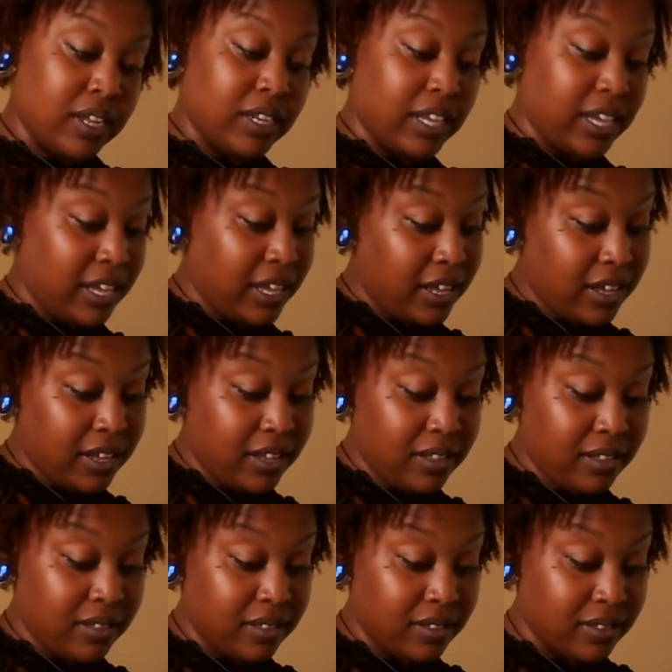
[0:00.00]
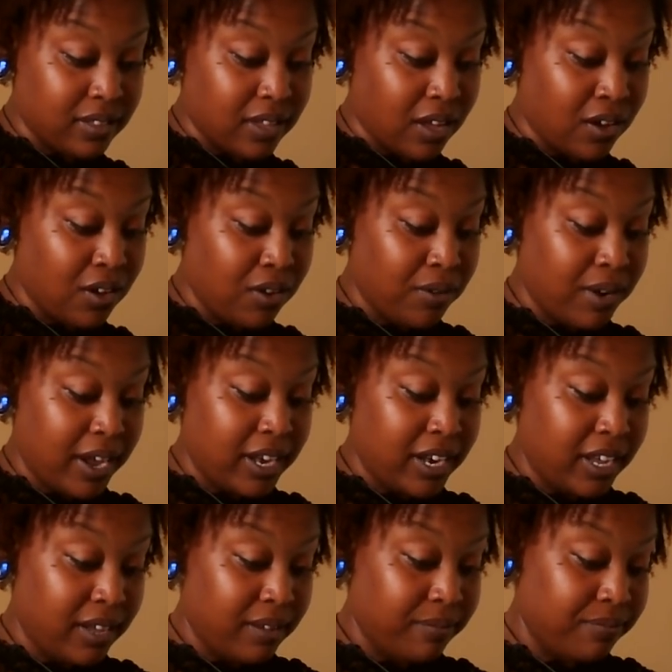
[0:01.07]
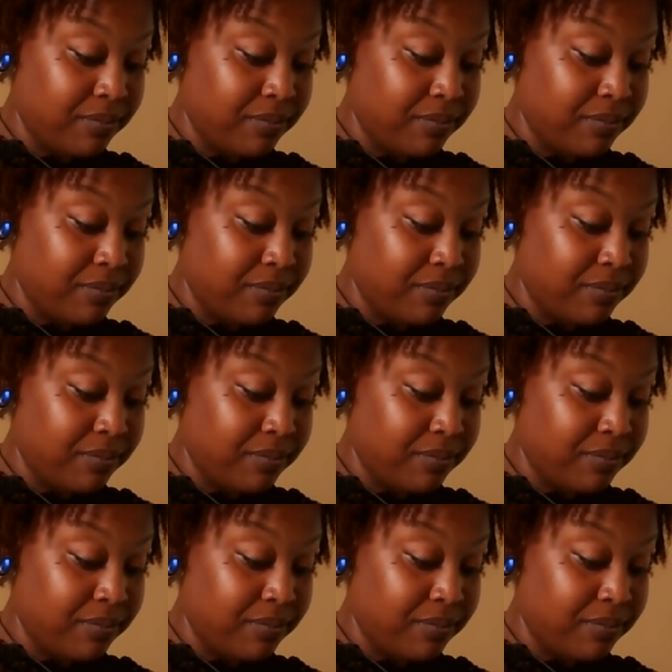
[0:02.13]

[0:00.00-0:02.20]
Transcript: Yeah. Alrighty.